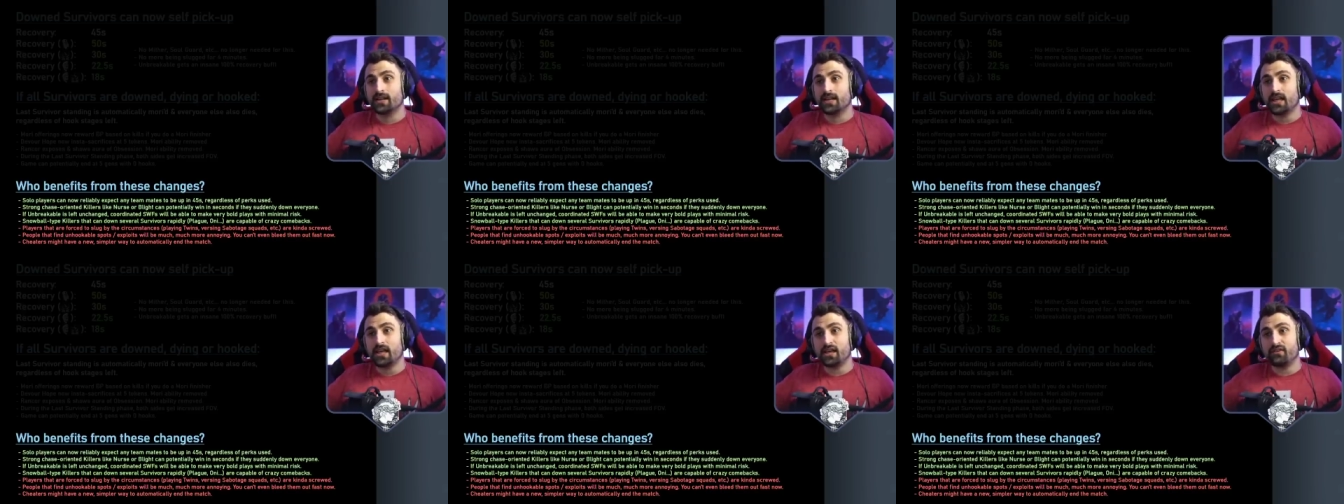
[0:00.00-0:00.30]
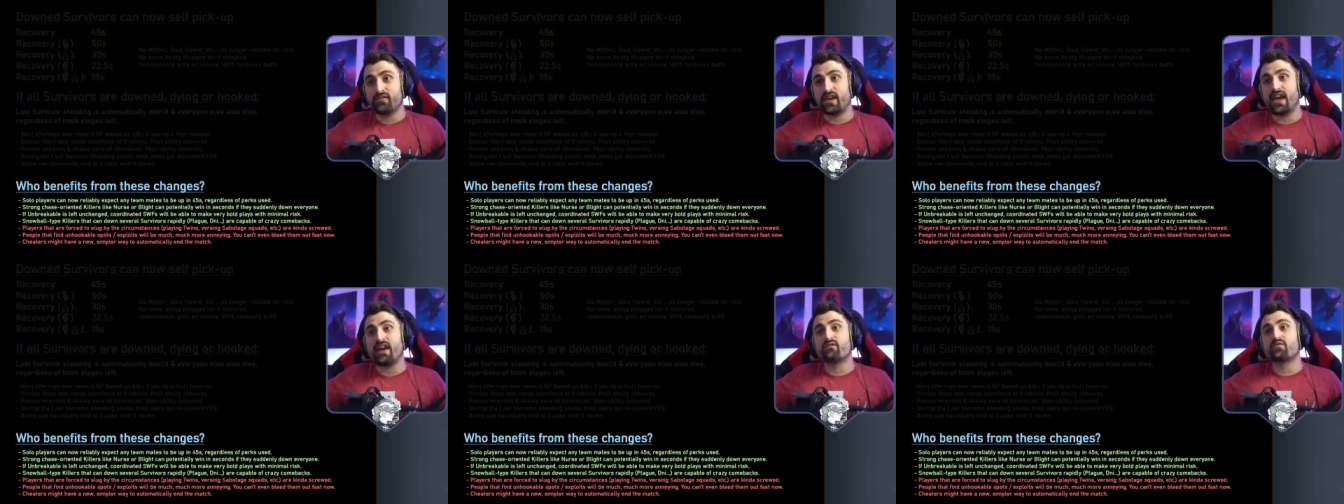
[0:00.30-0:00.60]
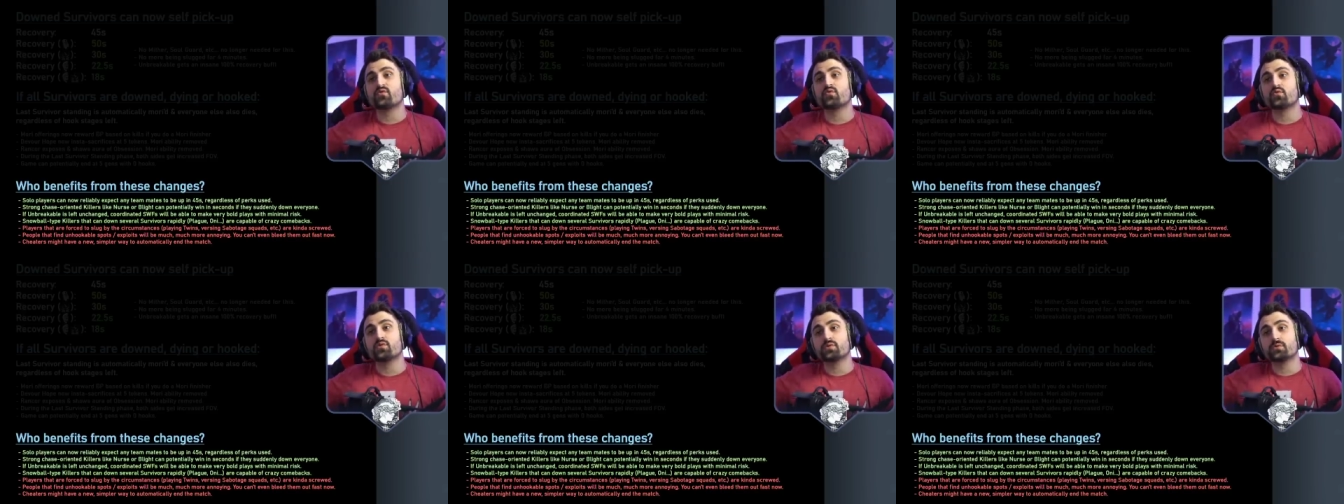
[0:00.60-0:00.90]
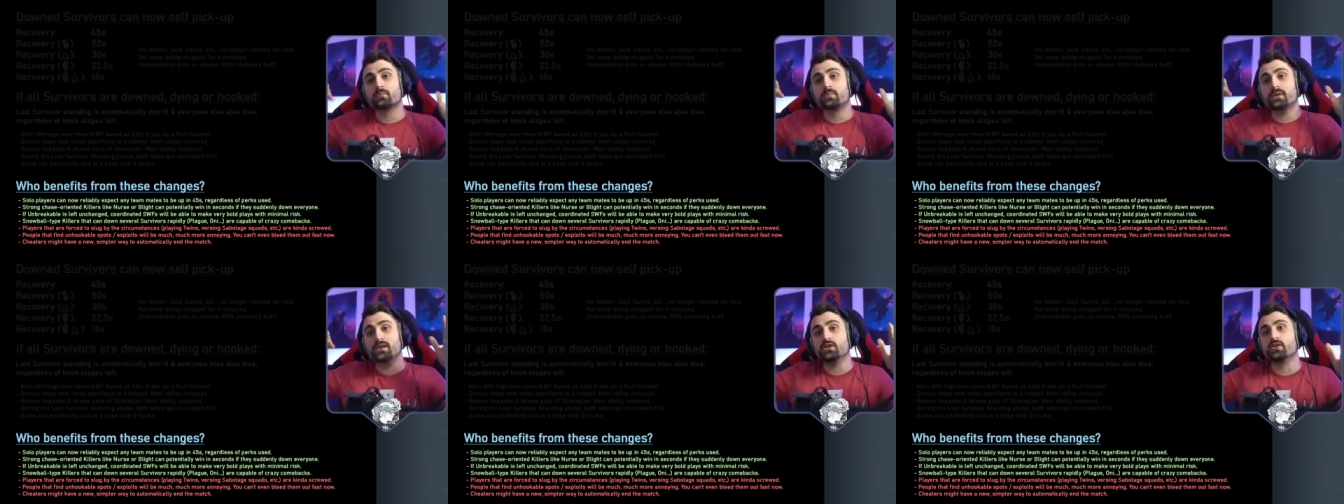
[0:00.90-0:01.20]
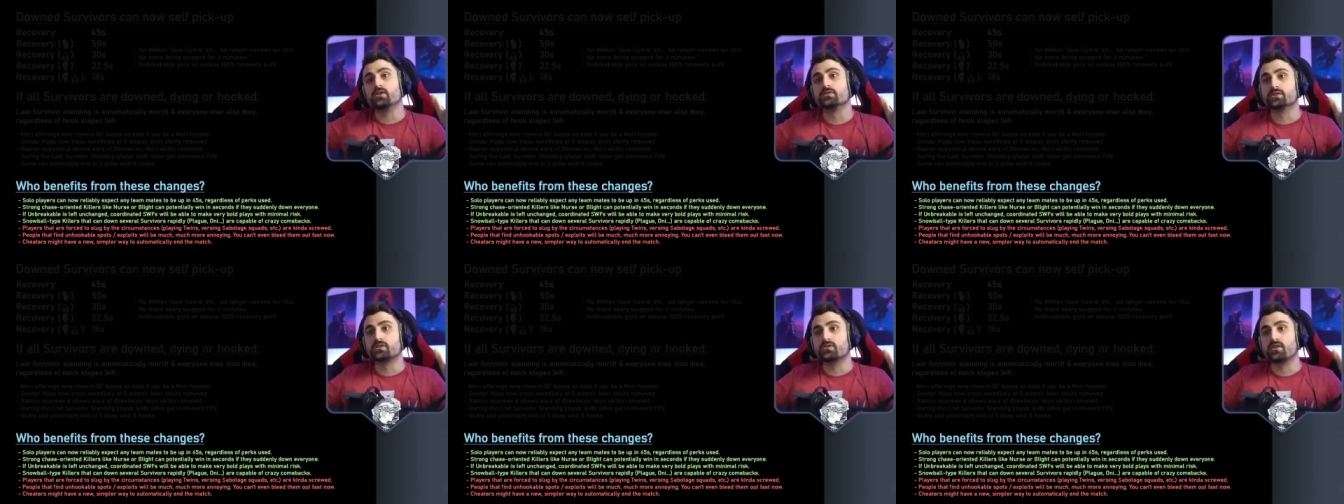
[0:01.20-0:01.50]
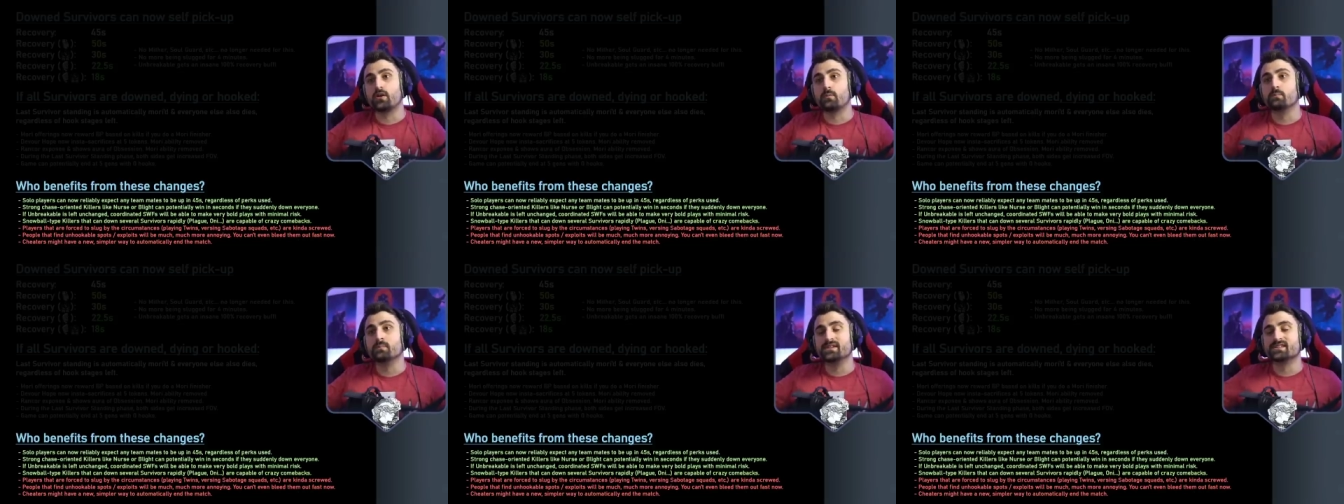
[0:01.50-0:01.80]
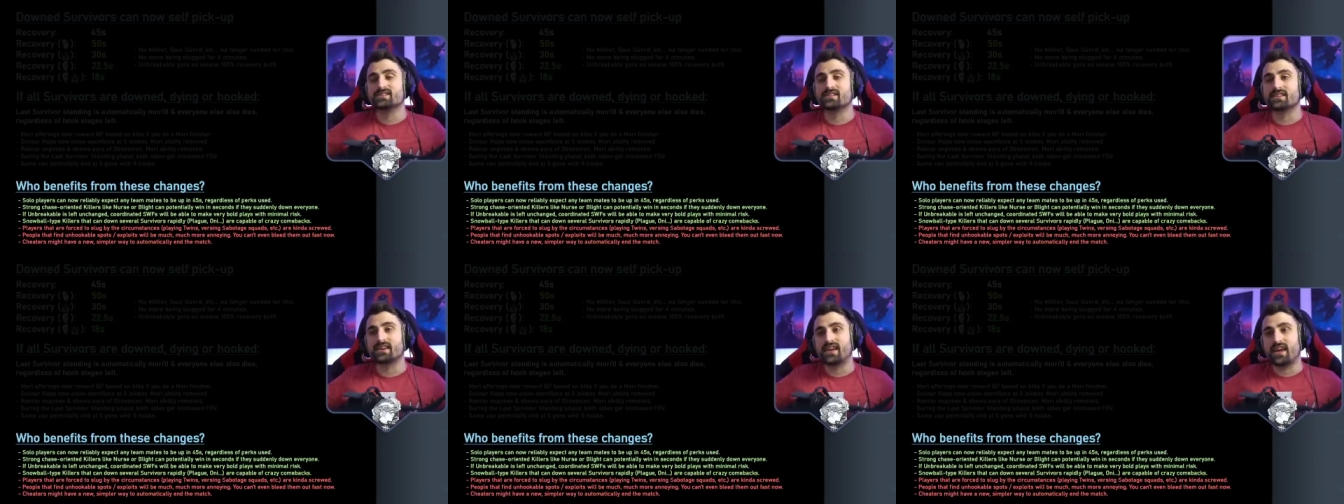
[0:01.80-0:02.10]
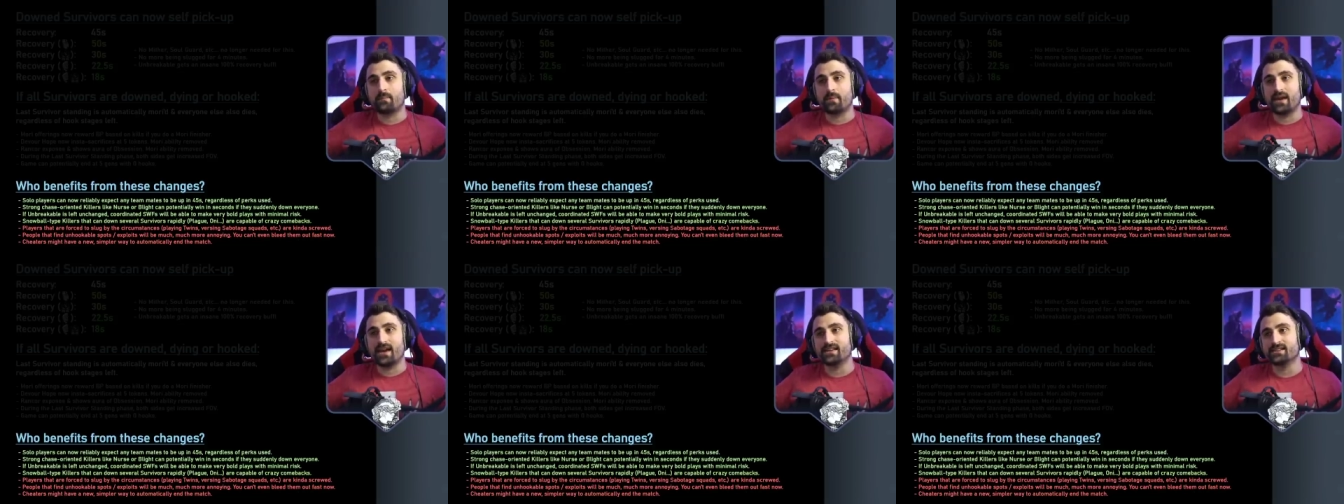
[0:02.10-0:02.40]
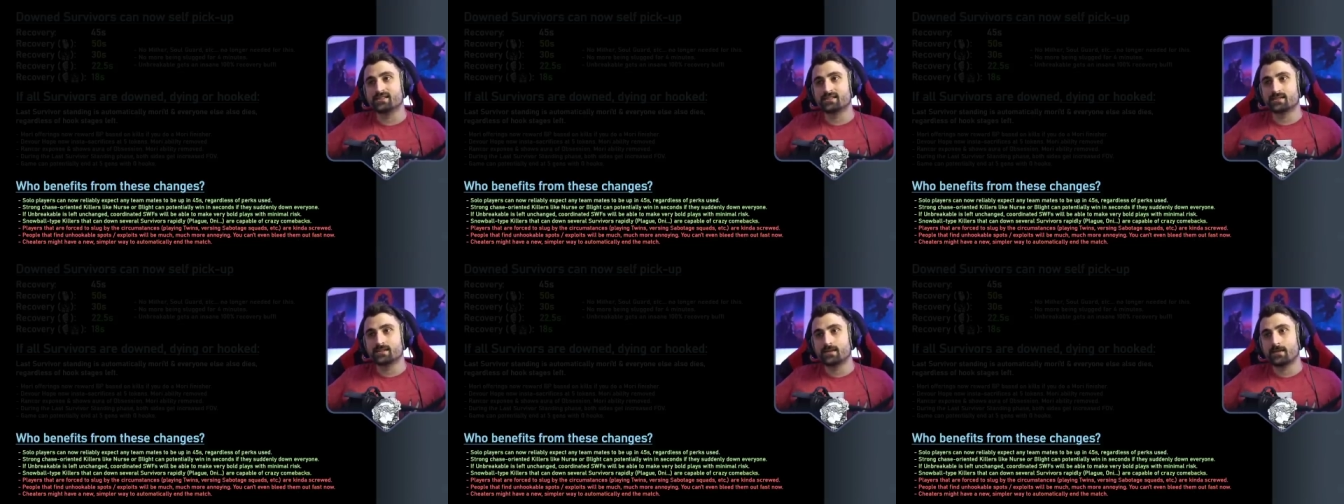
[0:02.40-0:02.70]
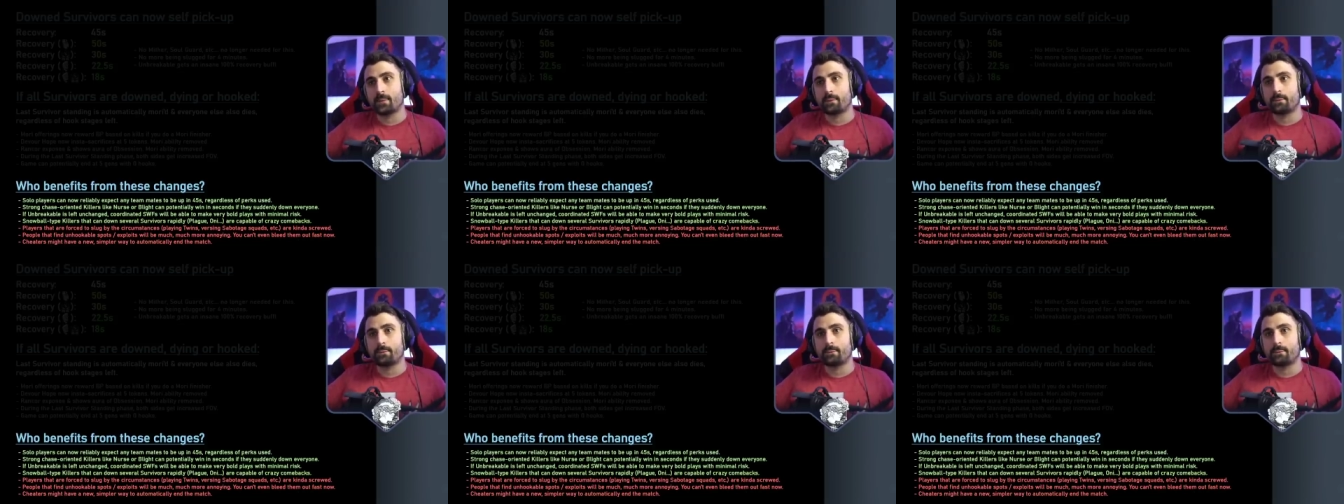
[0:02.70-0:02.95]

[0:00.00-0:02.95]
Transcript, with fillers: if everyone being on the ground means that the game ends